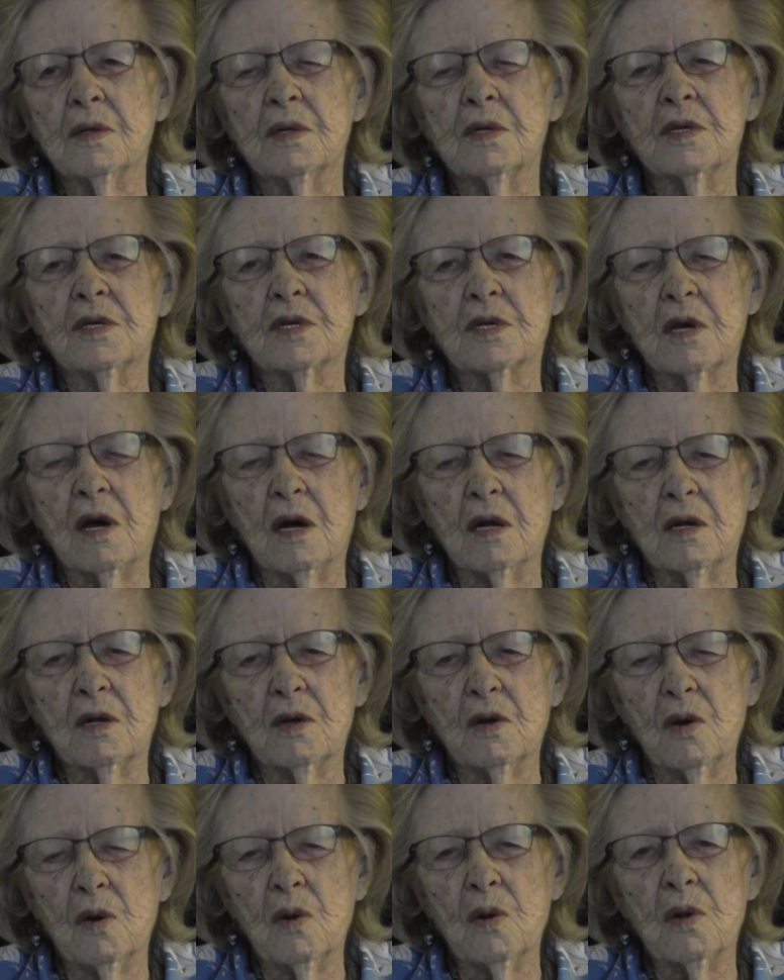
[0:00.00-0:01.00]
Scott
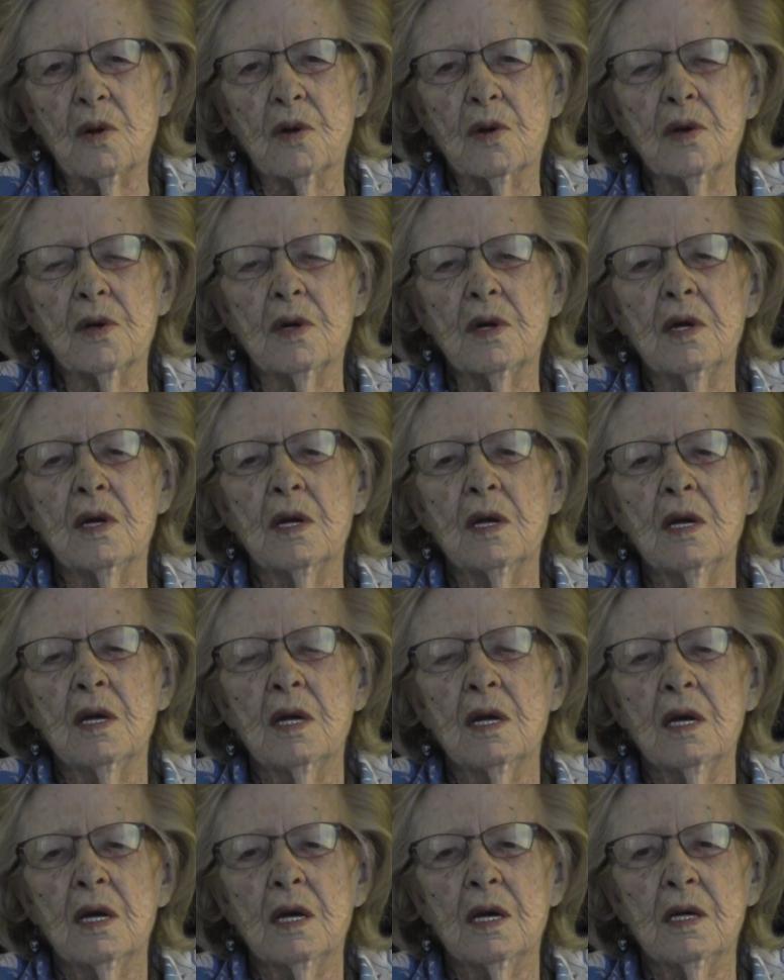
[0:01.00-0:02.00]
Kohler
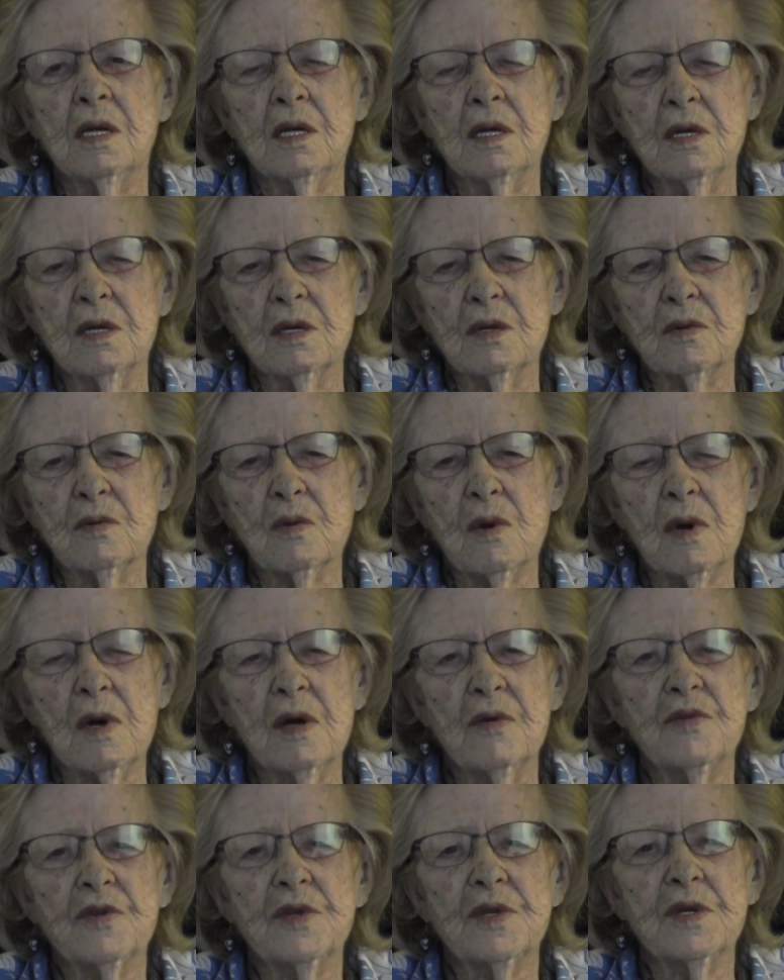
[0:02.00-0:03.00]
and his
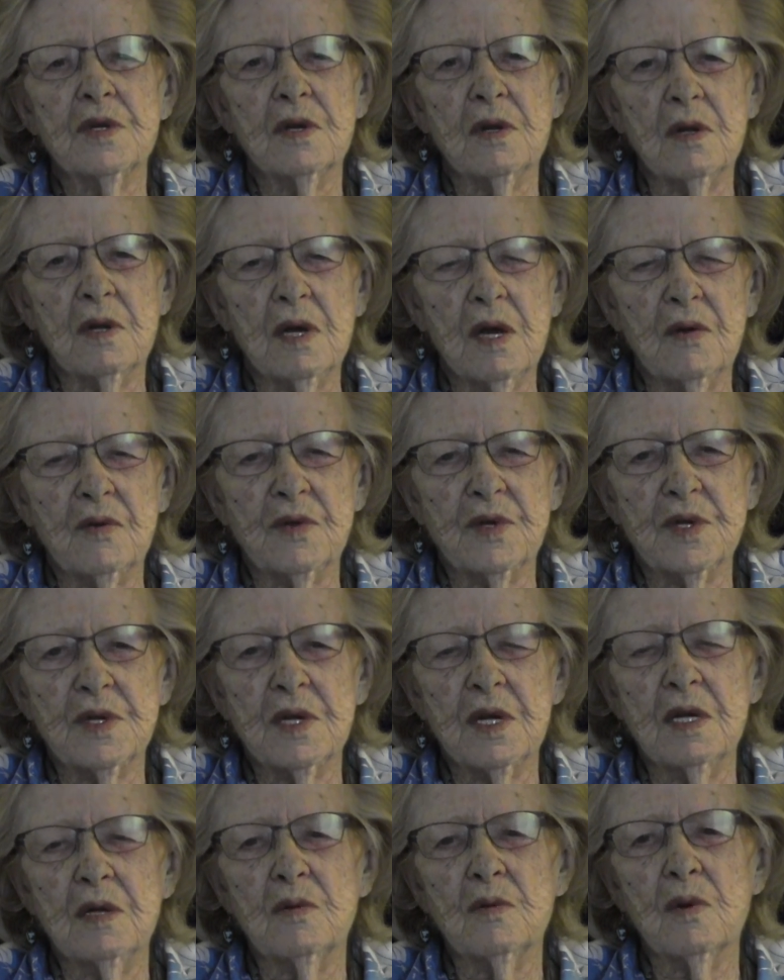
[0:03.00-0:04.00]
wife still have
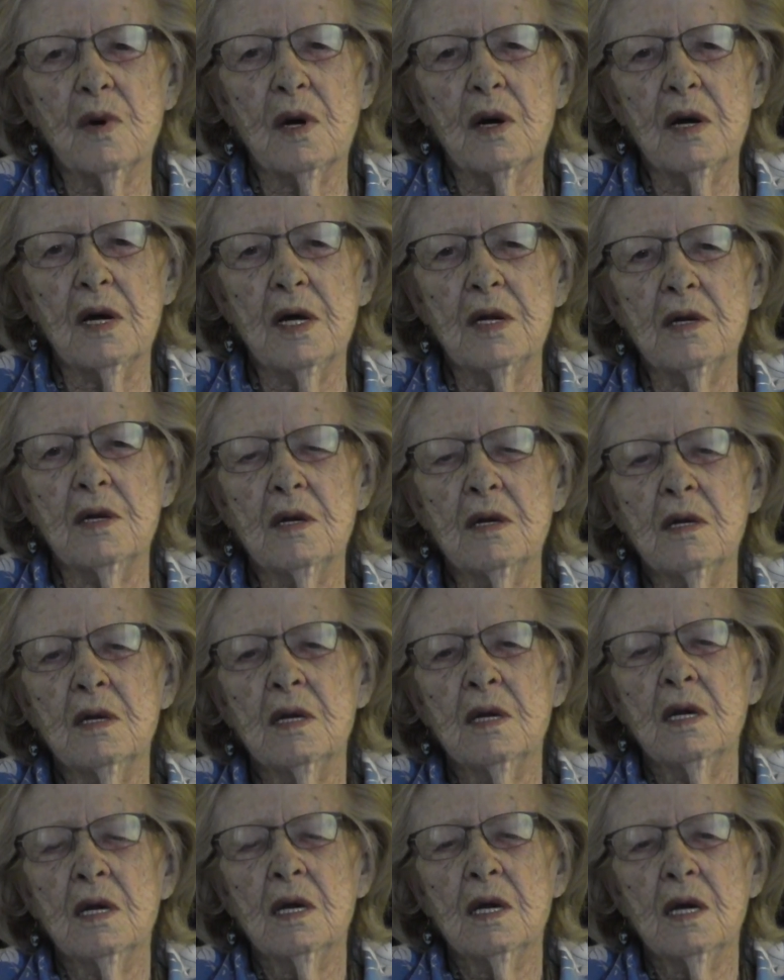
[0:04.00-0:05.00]
Statewide,
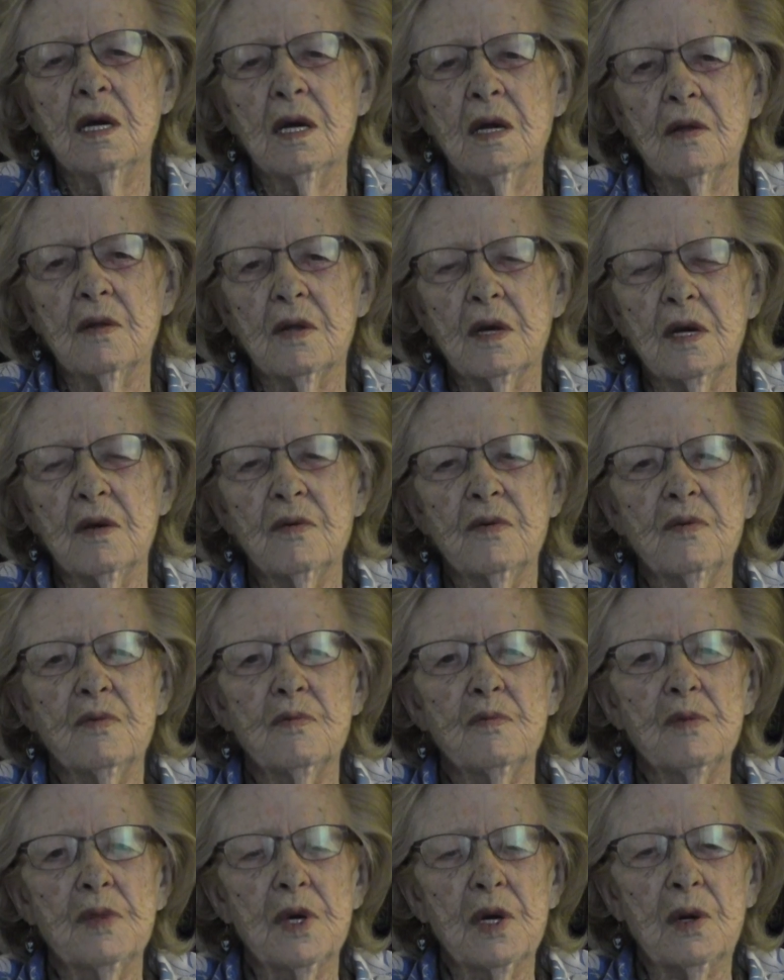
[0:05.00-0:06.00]
and they
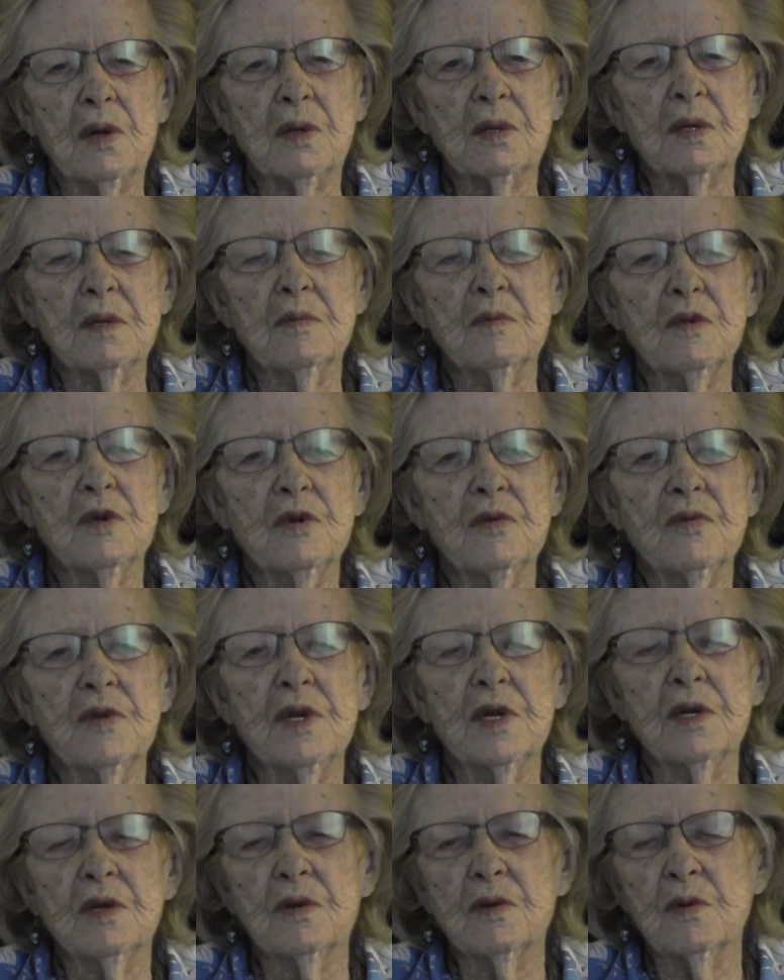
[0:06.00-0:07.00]
built and moved
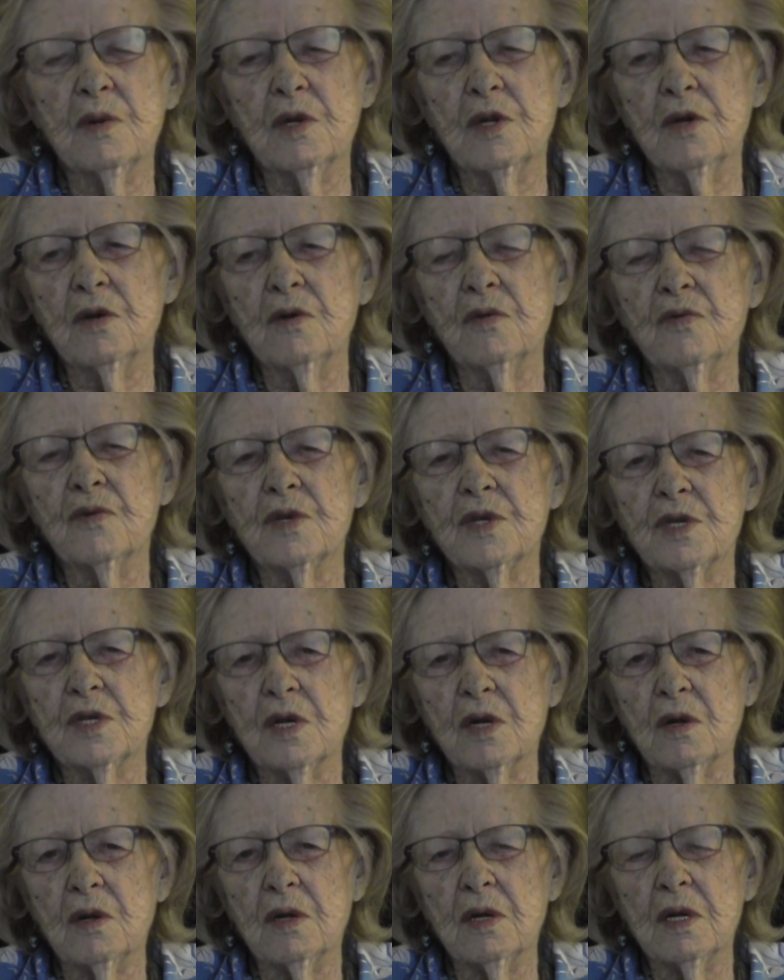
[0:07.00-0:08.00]
into a new
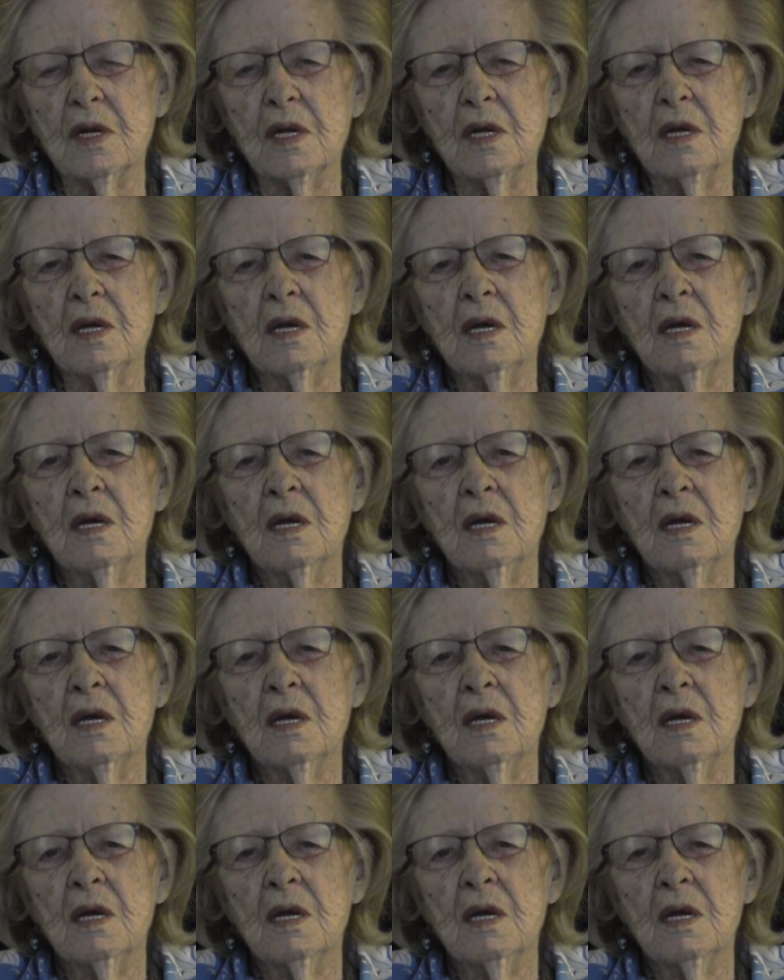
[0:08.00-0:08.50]
facility.